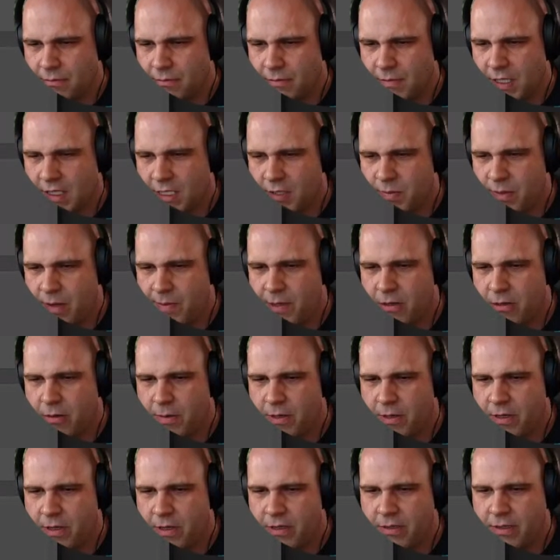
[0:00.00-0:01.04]
Because maybe
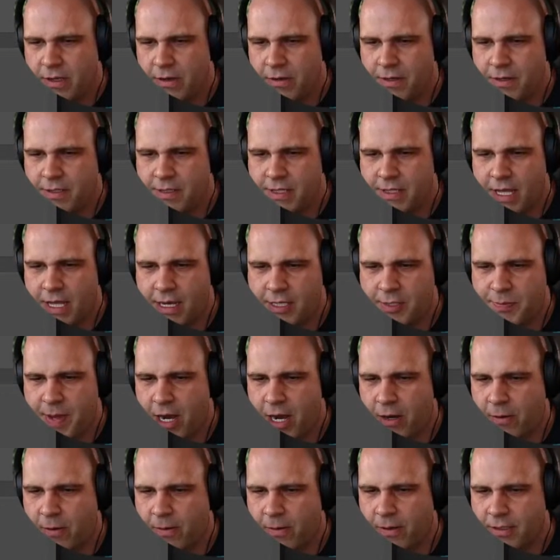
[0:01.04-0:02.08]
nobody will notice that it's
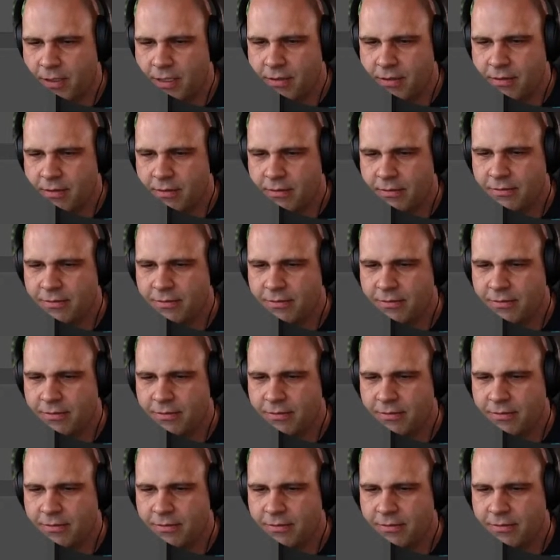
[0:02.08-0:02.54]
backwards.